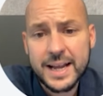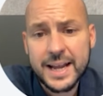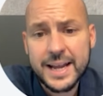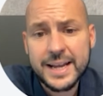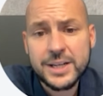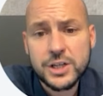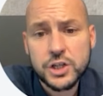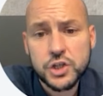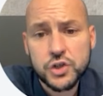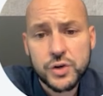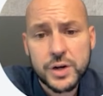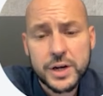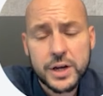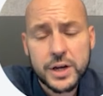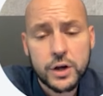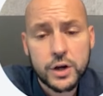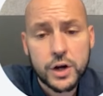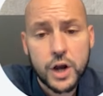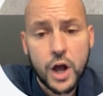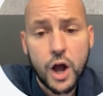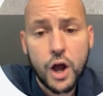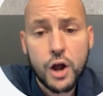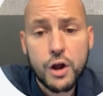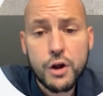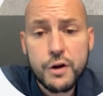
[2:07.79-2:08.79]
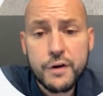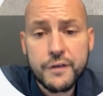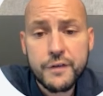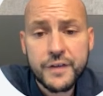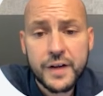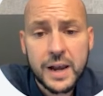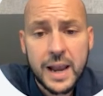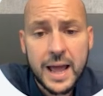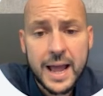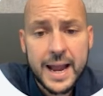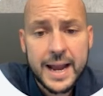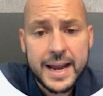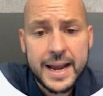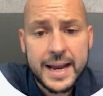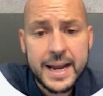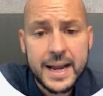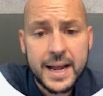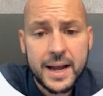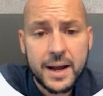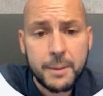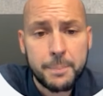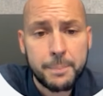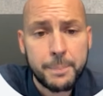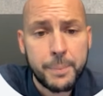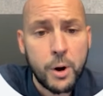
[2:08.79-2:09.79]
intricate overlay,
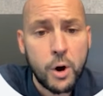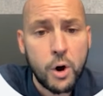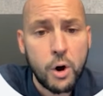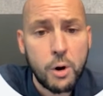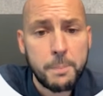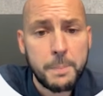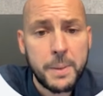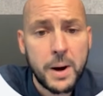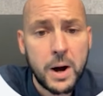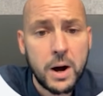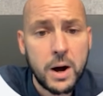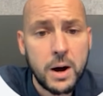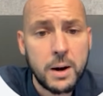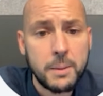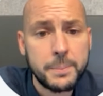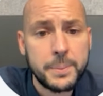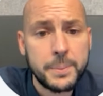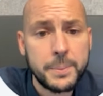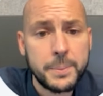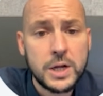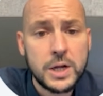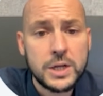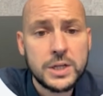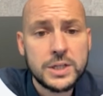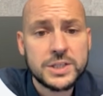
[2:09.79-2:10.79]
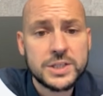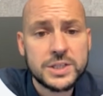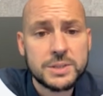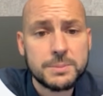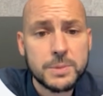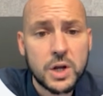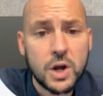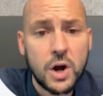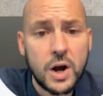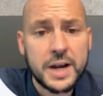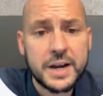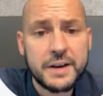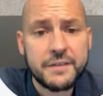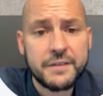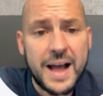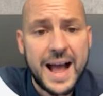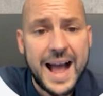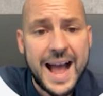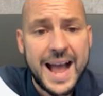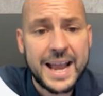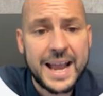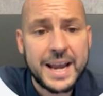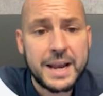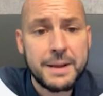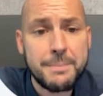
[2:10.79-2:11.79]
a pop-up, some kind of
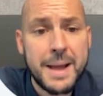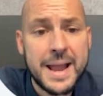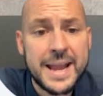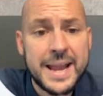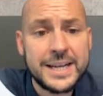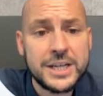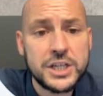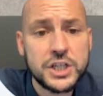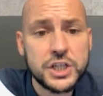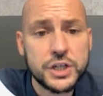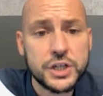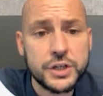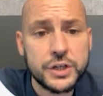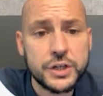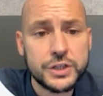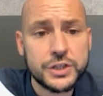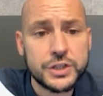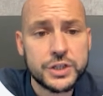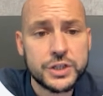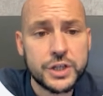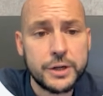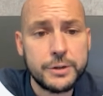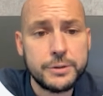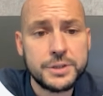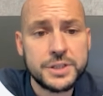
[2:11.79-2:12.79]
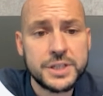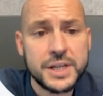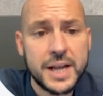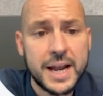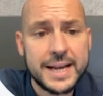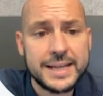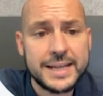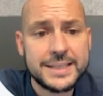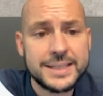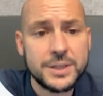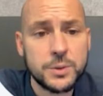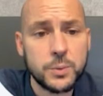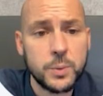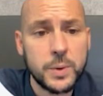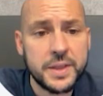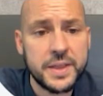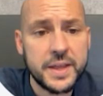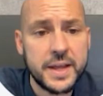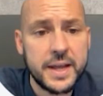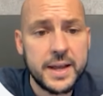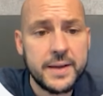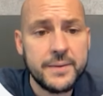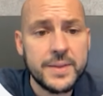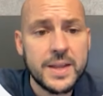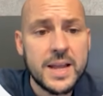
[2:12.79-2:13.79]
animation associated with
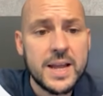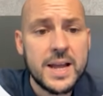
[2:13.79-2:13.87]
it.